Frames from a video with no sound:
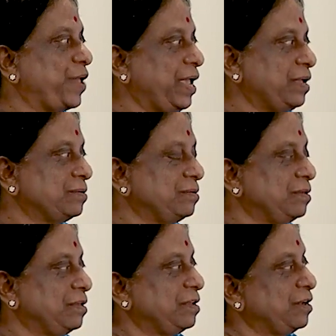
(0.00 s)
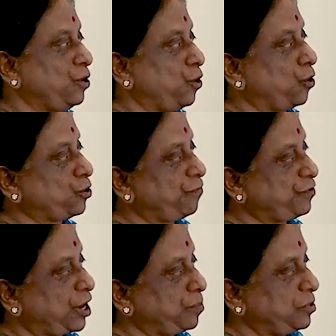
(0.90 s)
way, lot of
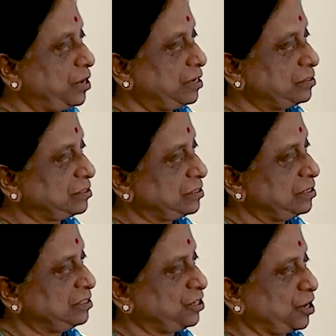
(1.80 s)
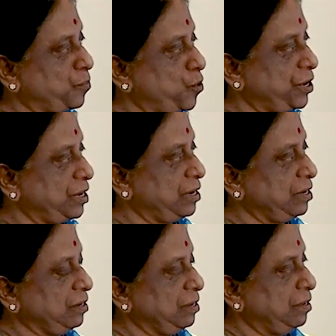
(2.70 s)
turbulence, turmoil
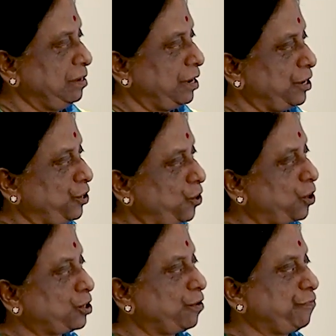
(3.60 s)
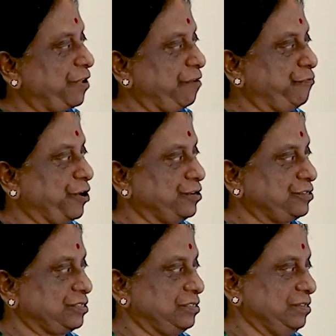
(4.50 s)
and lot of
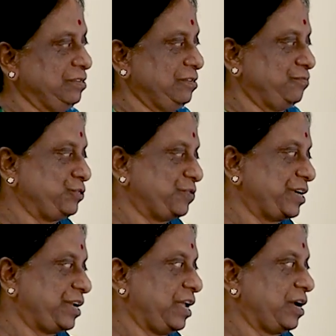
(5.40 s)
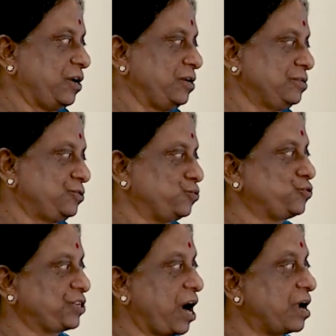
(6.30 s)
efforts which were taken to
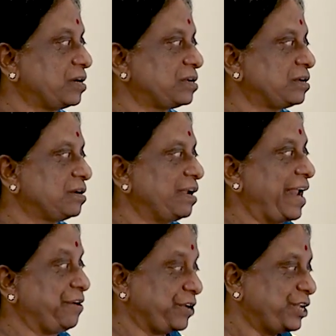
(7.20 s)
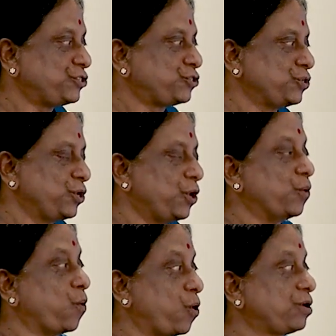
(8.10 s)
start and reach
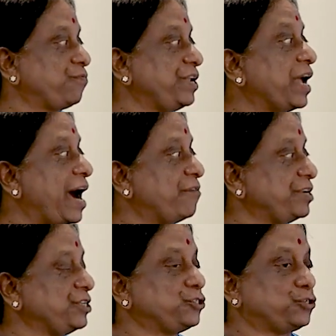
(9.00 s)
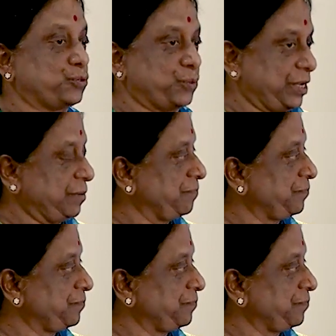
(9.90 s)
what we have reached today.